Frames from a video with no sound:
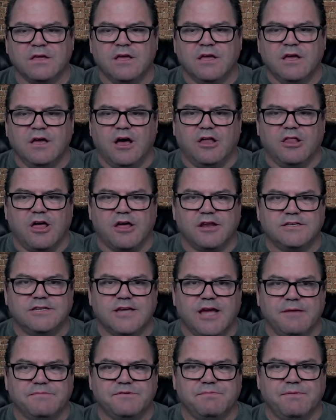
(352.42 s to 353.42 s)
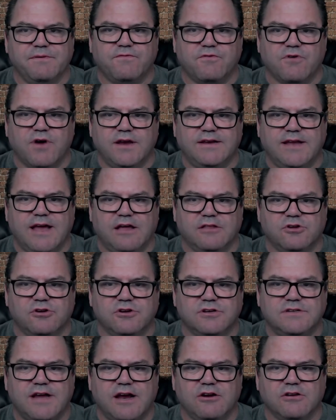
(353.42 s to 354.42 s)
A lot of times before I download a
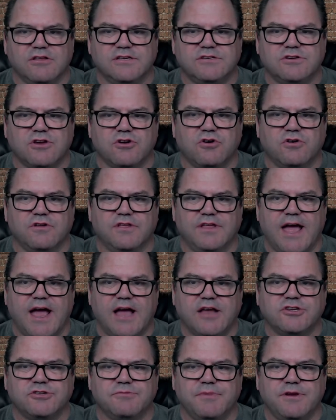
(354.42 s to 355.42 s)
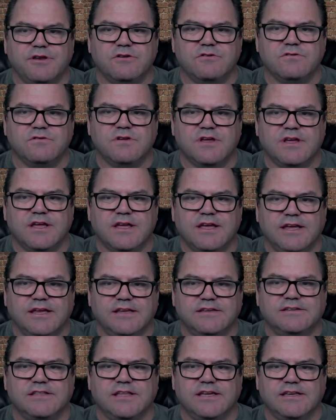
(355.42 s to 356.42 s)
tire list, I'll go to the action menu and
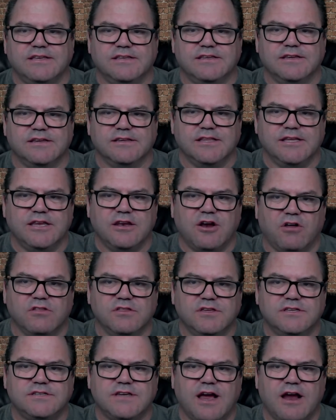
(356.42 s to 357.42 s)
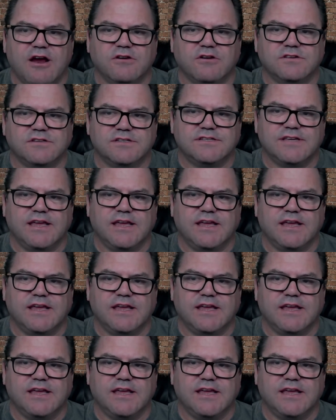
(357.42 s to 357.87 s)
select delete all these tires and say